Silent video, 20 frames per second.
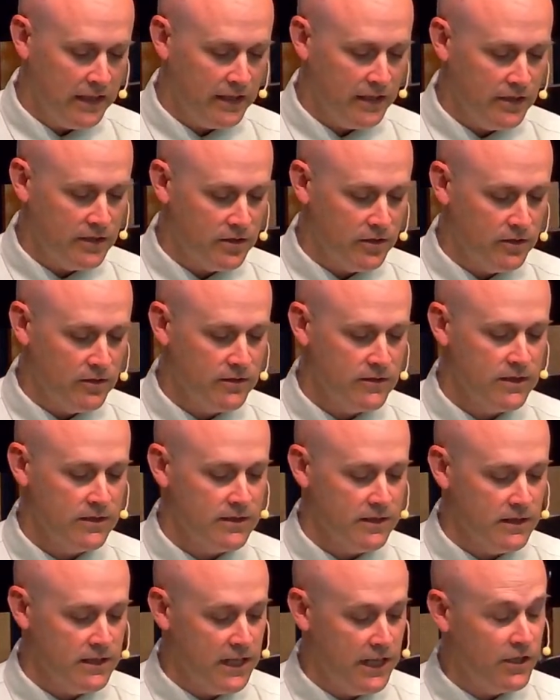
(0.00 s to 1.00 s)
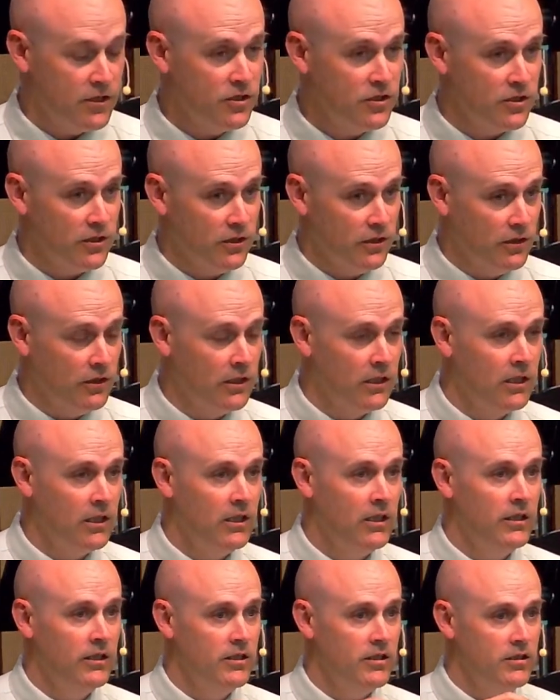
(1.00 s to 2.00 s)
and he turns his attention
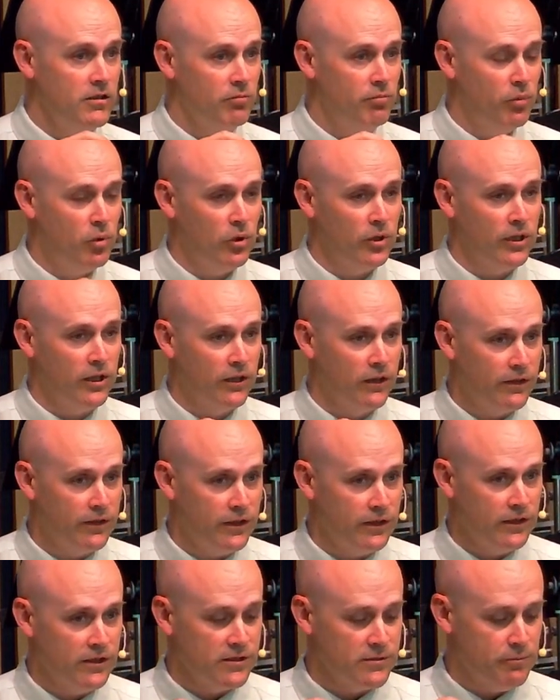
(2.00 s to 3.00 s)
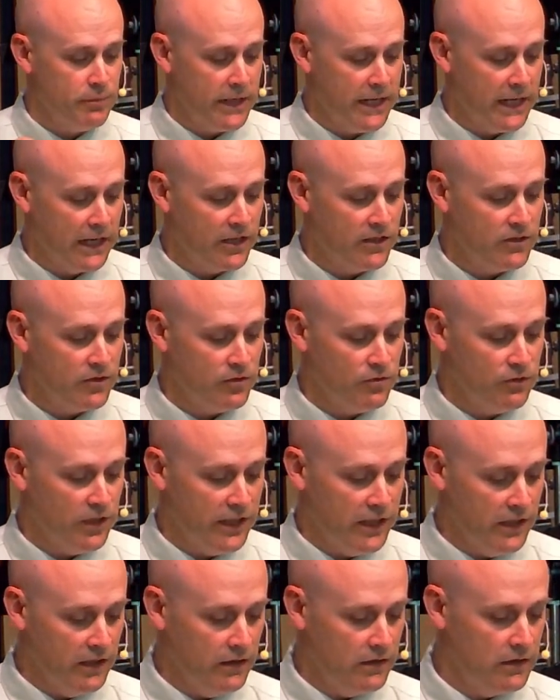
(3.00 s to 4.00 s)
to putting things back to
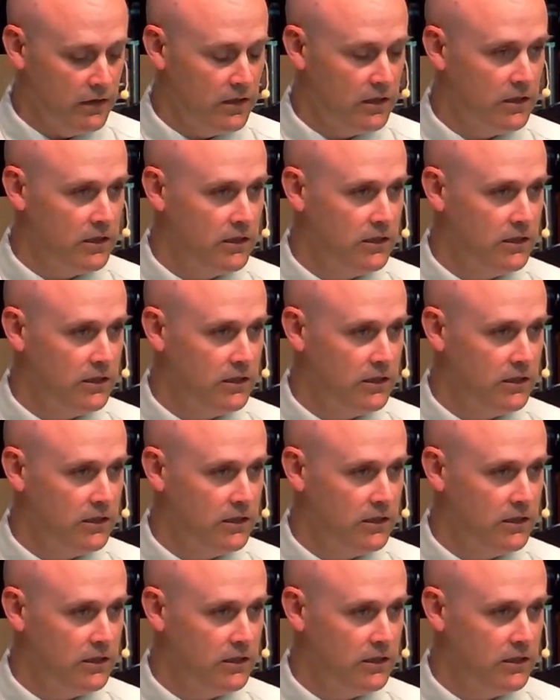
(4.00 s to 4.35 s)
right.